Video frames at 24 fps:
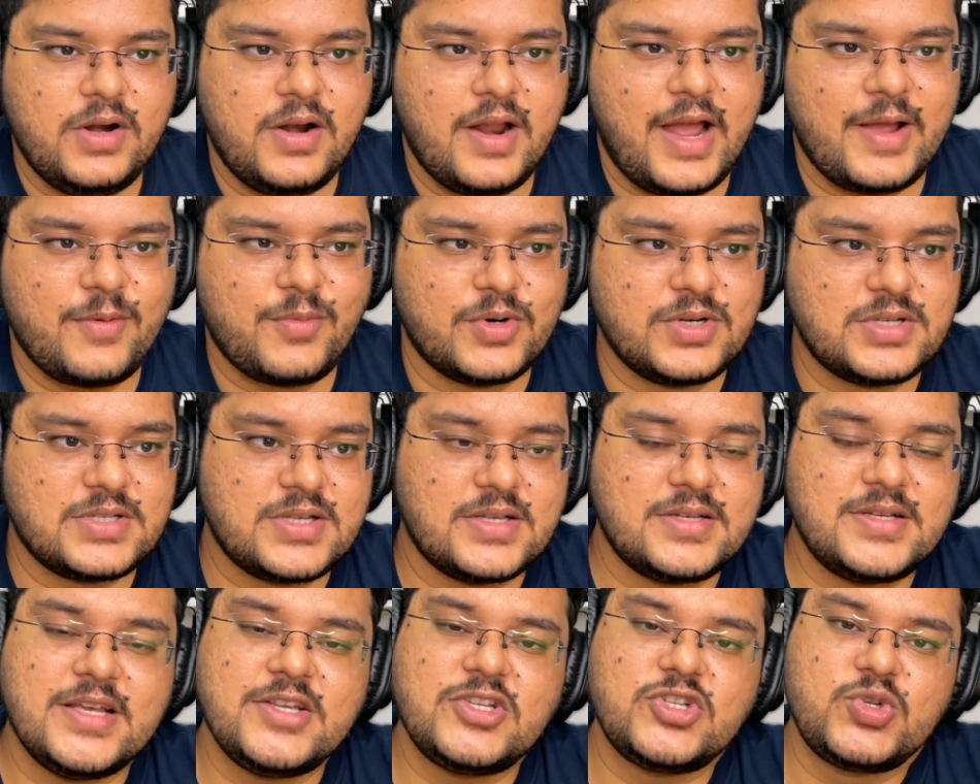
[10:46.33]
I would
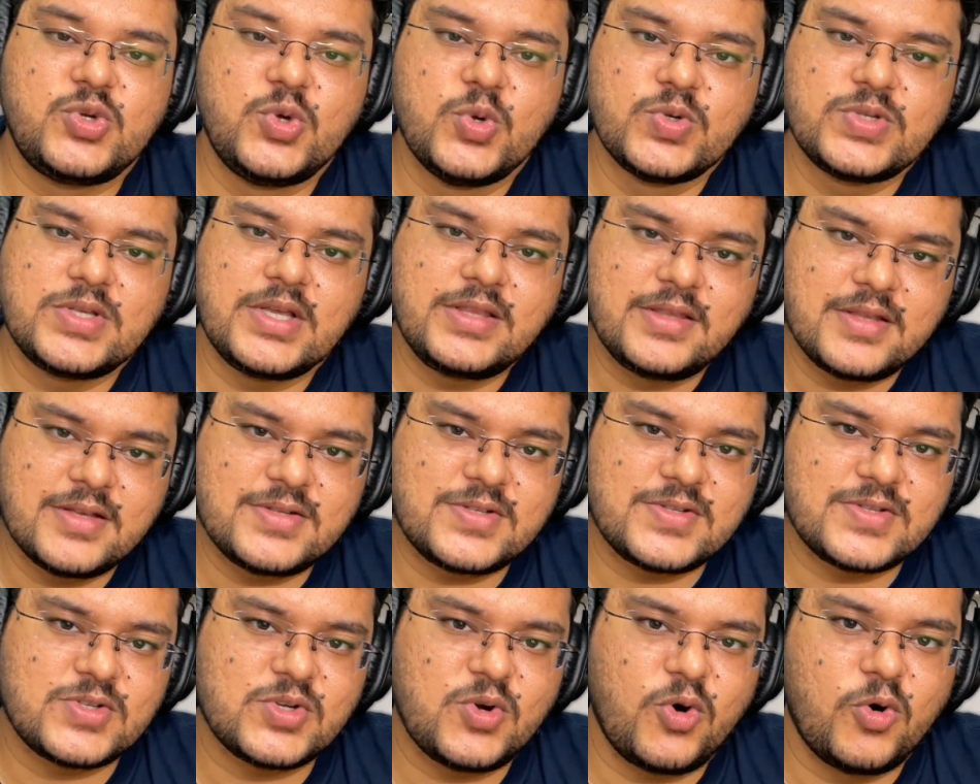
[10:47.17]
suggest using
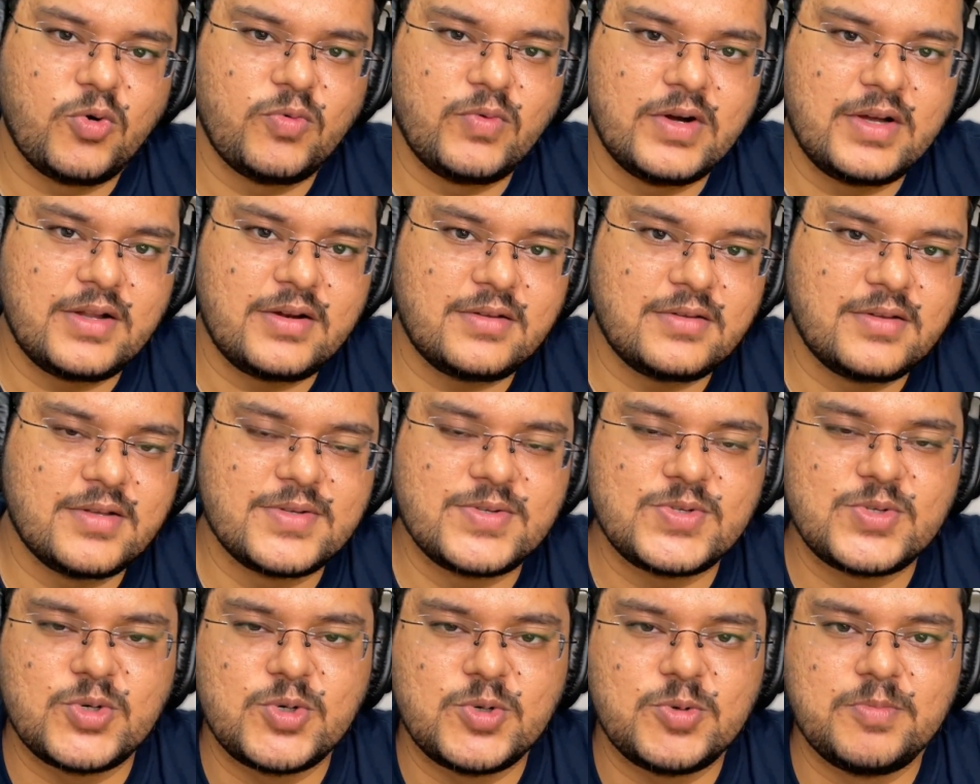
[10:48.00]
this over the
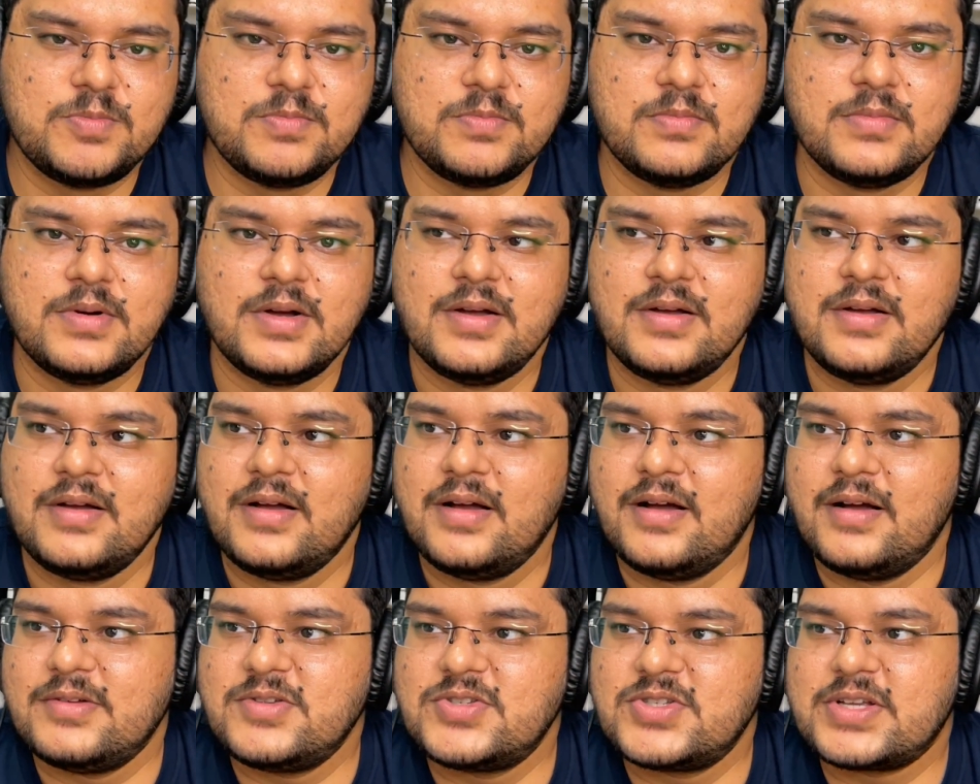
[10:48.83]
Zoom
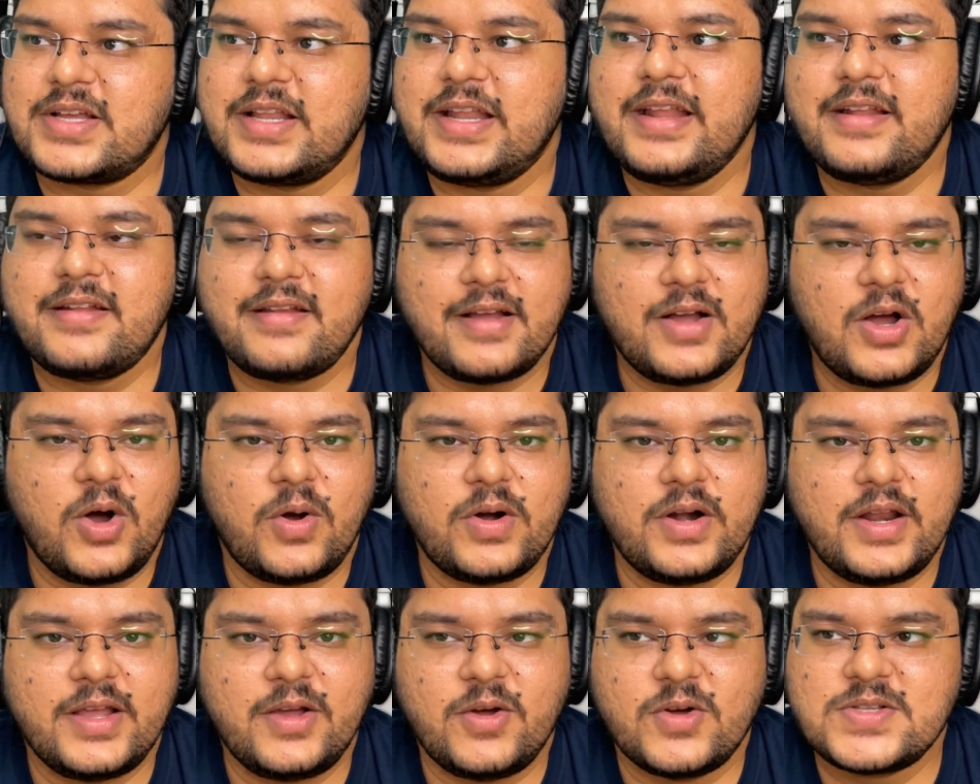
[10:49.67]
screen
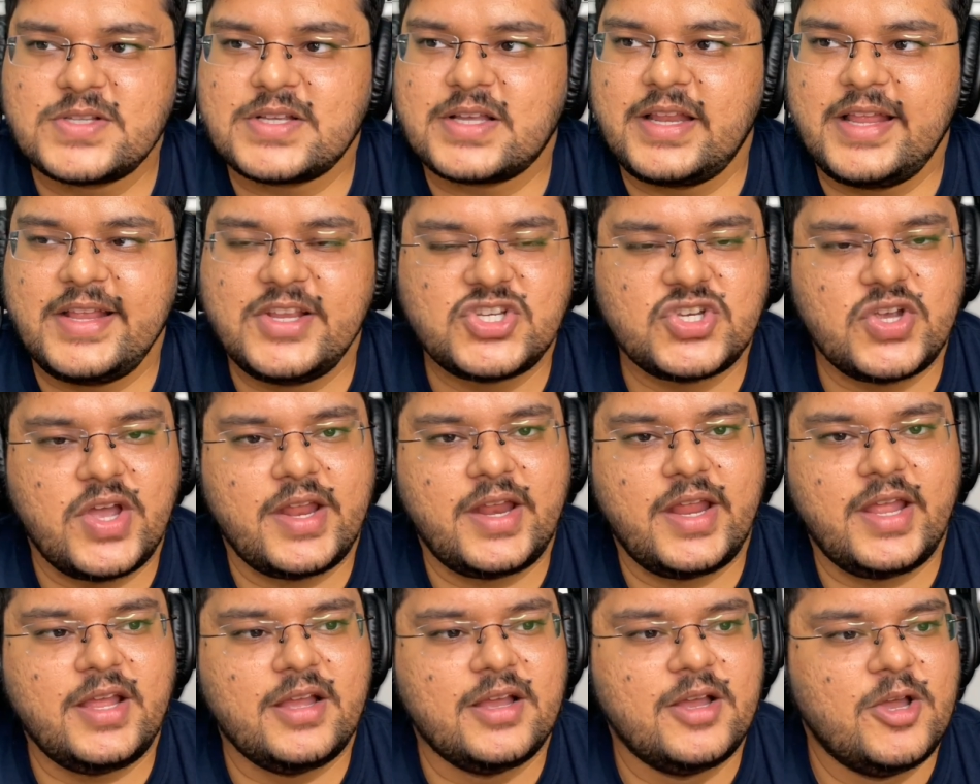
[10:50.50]
recording or screen
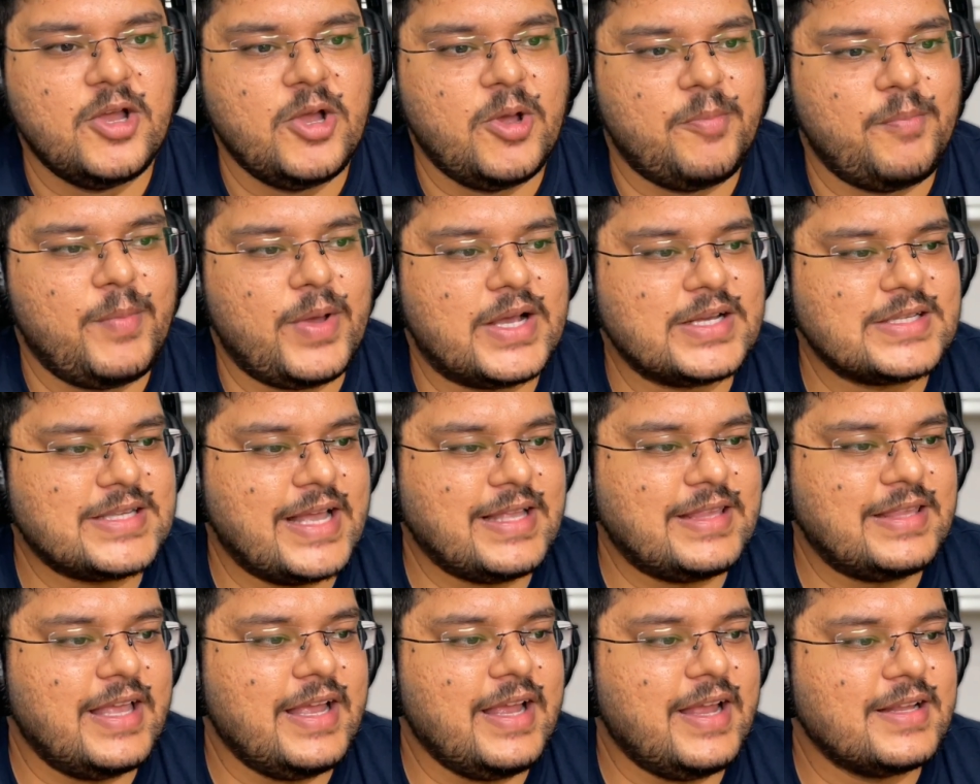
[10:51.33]
sharing, because
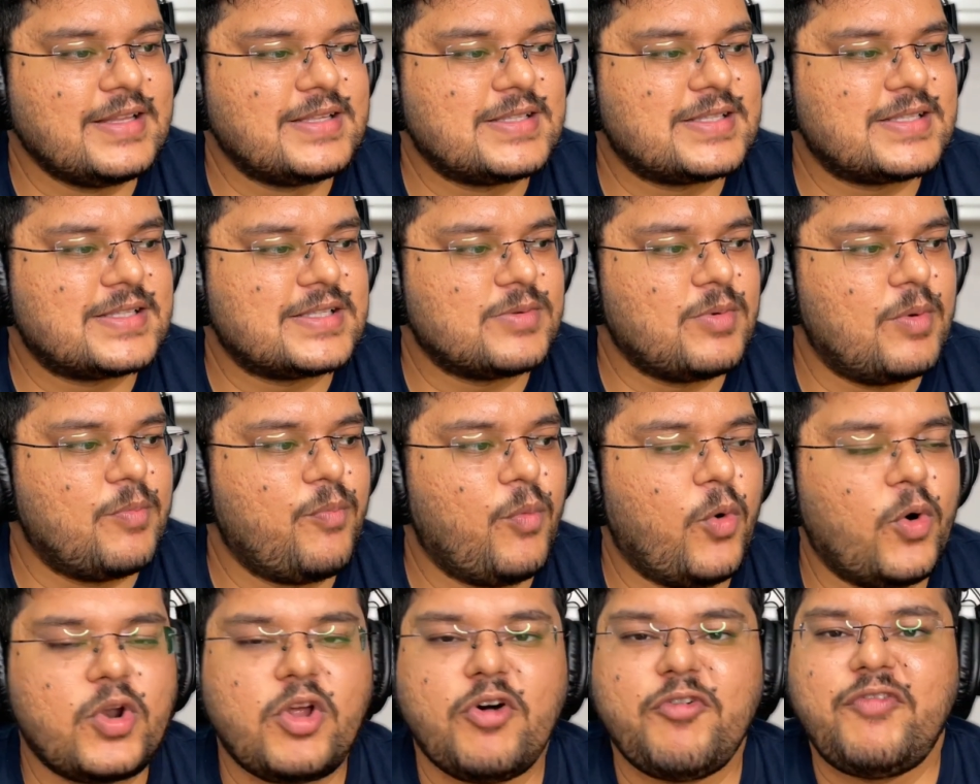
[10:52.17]
I think it's
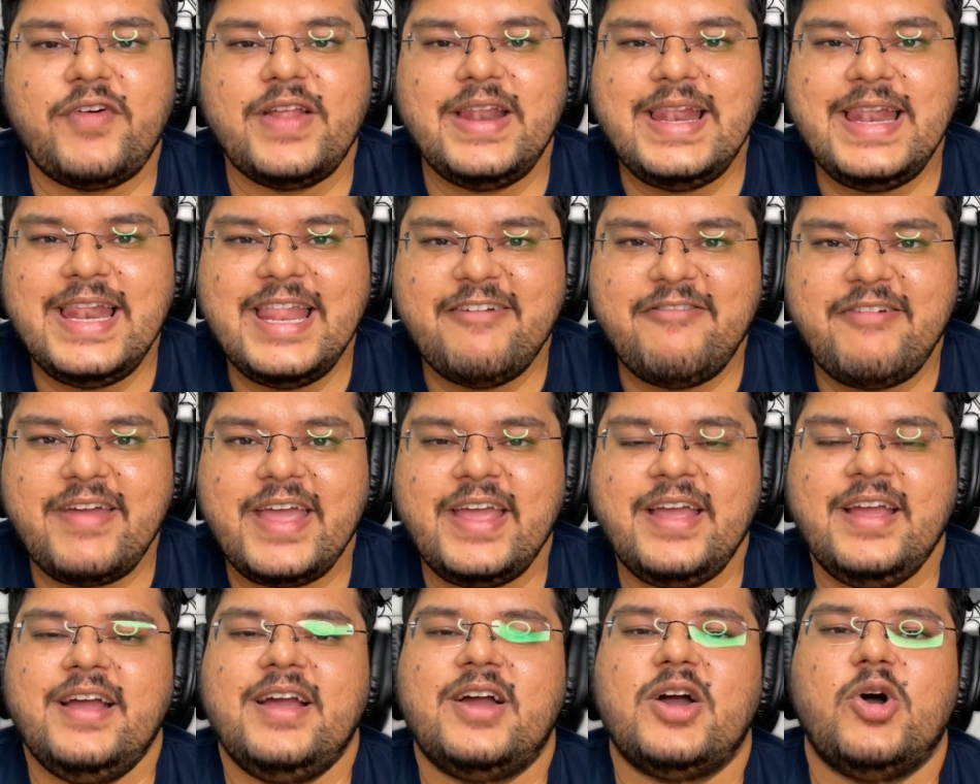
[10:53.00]
more of a
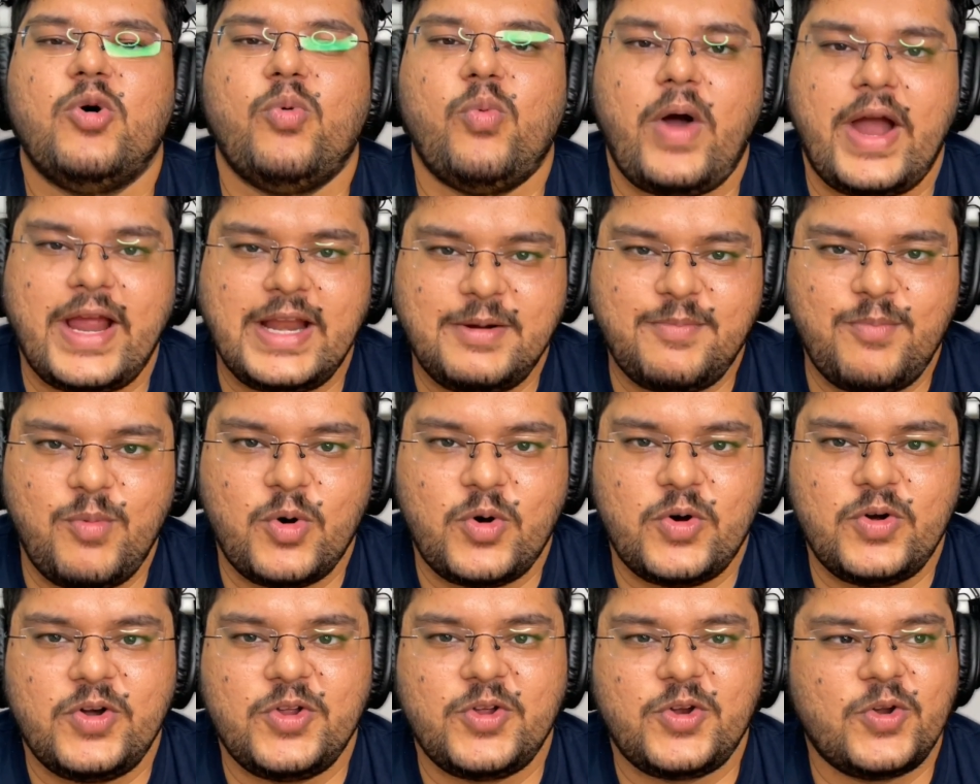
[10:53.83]
living
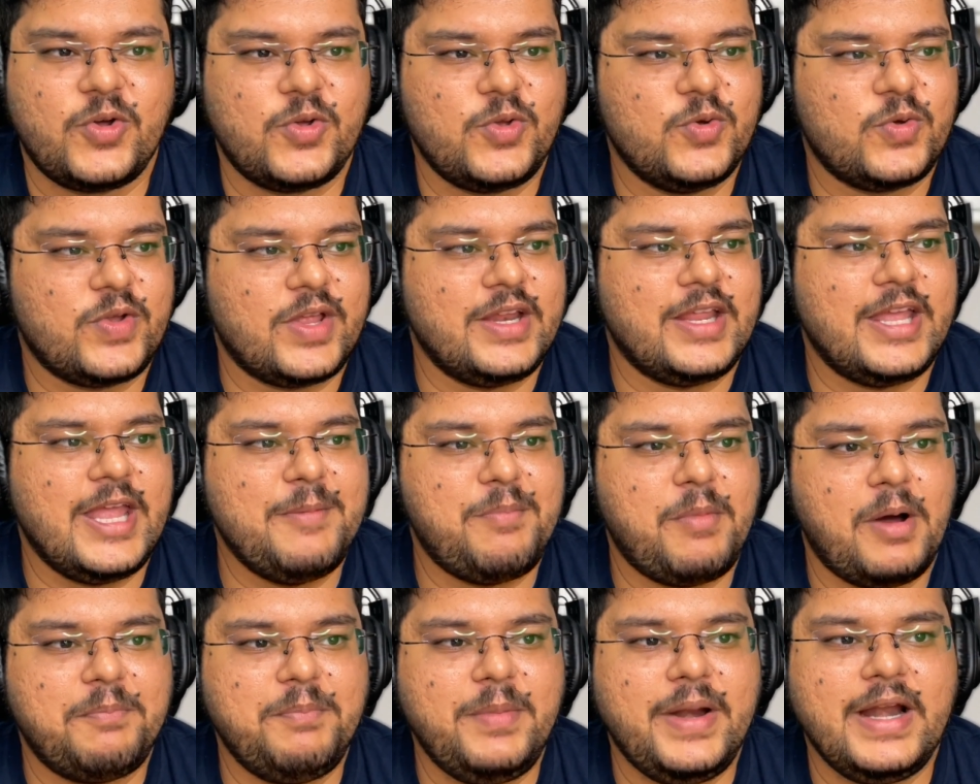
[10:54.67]
whiteboard. You can
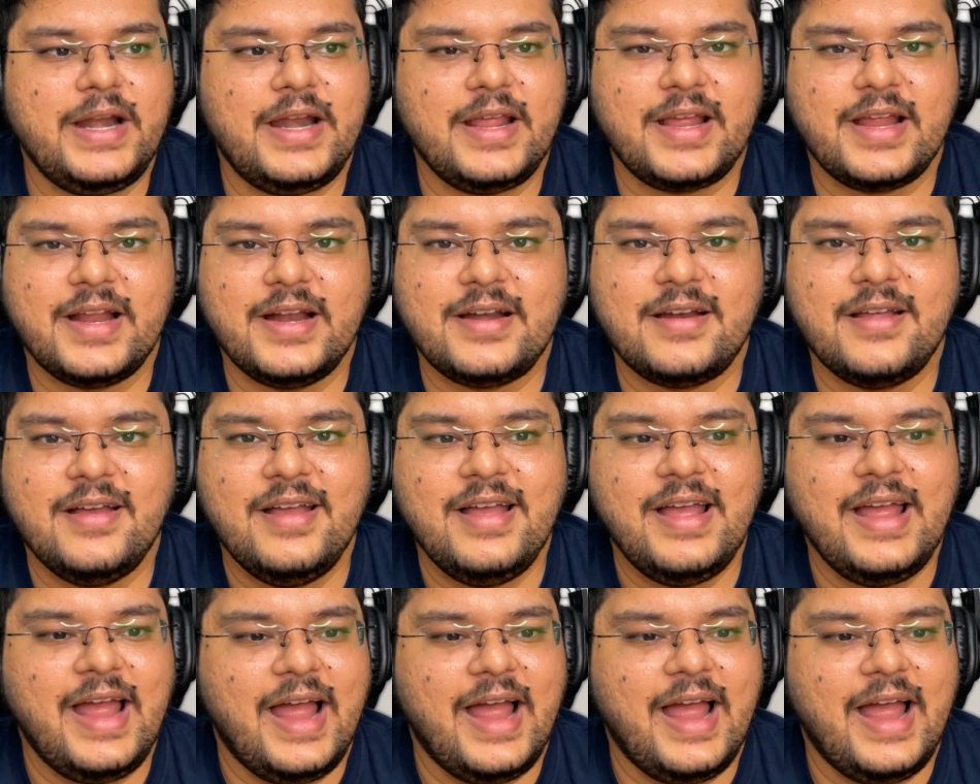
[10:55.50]
keep updating it.